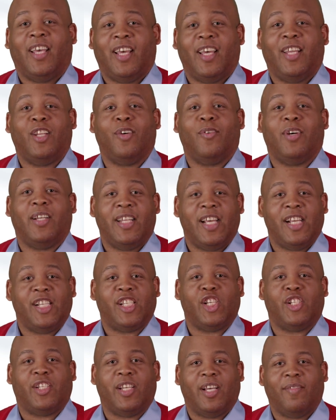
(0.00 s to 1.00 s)
and new
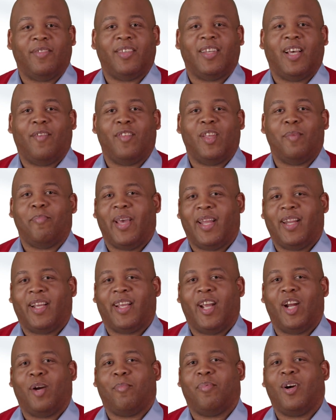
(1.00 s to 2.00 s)
initiatives of the
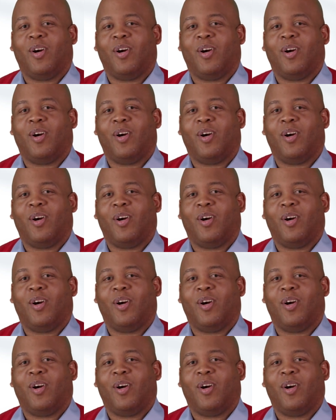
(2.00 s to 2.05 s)
Medicare